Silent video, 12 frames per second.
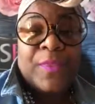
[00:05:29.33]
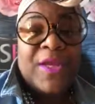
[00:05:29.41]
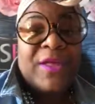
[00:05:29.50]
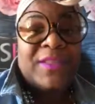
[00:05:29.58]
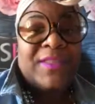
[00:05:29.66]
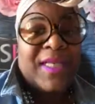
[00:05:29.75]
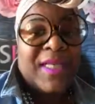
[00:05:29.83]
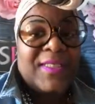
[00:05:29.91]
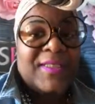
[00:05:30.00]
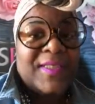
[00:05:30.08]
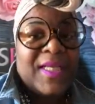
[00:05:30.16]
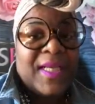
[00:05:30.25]
there's
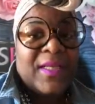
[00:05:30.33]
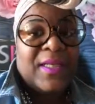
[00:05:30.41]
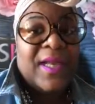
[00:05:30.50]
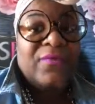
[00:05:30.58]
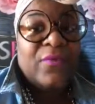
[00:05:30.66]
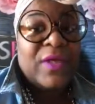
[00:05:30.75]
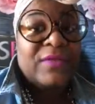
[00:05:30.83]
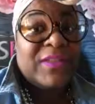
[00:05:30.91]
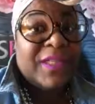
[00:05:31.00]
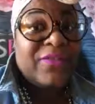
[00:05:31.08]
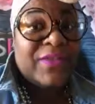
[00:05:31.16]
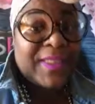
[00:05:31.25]
a level of
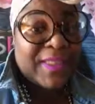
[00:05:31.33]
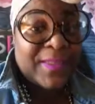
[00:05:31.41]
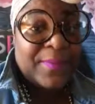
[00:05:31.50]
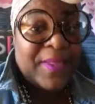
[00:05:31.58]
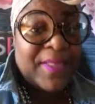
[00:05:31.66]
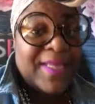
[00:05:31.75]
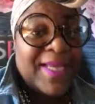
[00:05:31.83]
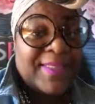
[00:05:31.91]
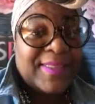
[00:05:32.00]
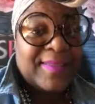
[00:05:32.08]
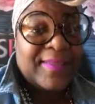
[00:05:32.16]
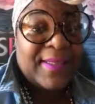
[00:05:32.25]
self-discipline that
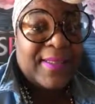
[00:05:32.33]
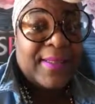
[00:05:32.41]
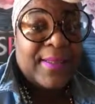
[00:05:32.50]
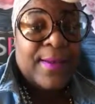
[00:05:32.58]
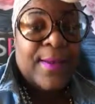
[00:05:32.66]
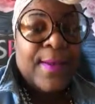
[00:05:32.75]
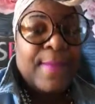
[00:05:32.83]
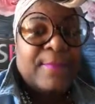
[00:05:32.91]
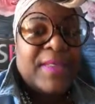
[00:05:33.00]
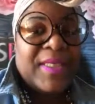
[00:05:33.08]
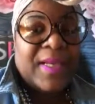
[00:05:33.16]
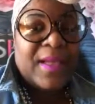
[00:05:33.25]
is needed
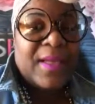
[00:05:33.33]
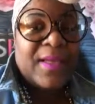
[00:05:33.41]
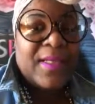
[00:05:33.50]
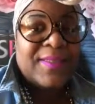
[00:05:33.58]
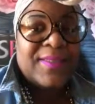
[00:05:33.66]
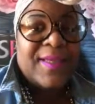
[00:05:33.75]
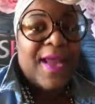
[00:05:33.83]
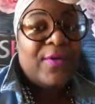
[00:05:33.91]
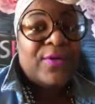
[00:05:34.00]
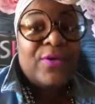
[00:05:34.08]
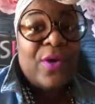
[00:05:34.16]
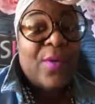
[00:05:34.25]
because now
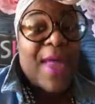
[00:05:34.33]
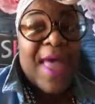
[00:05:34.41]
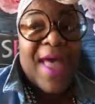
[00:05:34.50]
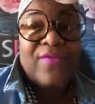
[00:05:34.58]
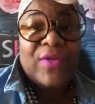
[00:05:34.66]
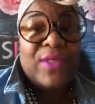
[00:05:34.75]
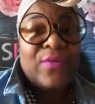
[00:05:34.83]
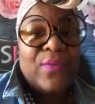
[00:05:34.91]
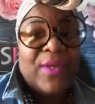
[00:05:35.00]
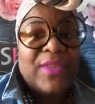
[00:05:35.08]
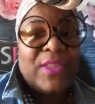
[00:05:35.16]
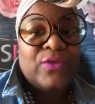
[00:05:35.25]
you don't have
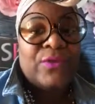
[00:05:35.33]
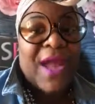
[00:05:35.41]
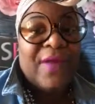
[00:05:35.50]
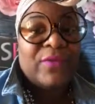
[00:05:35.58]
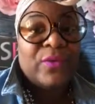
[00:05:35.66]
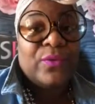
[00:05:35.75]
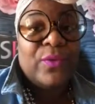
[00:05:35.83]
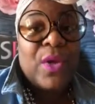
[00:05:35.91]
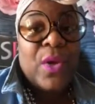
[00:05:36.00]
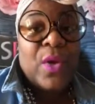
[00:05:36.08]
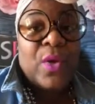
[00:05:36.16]
anyone that you have to